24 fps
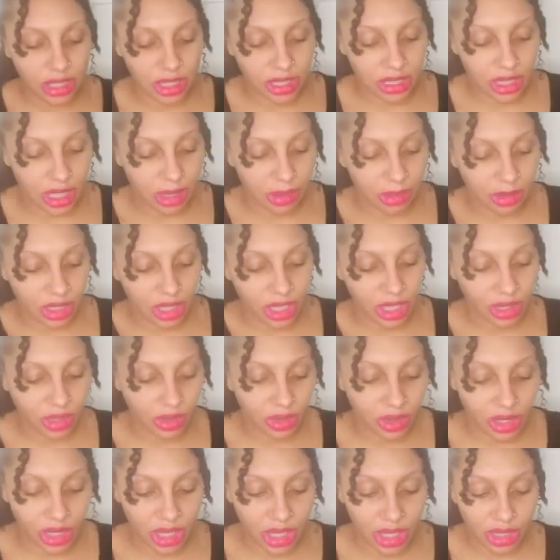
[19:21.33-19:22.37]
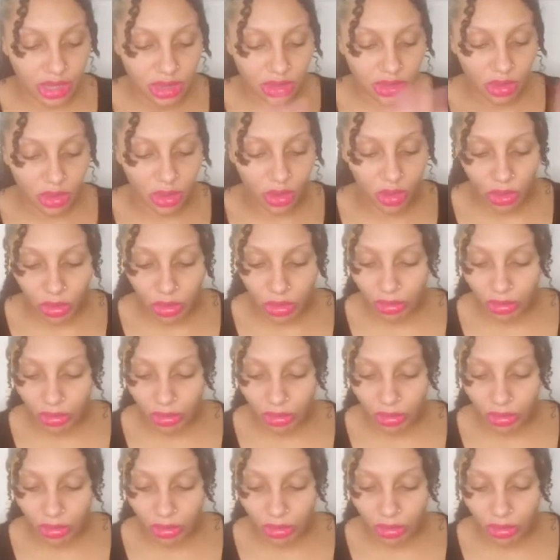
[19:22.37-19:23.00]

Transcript: that lingered in the home.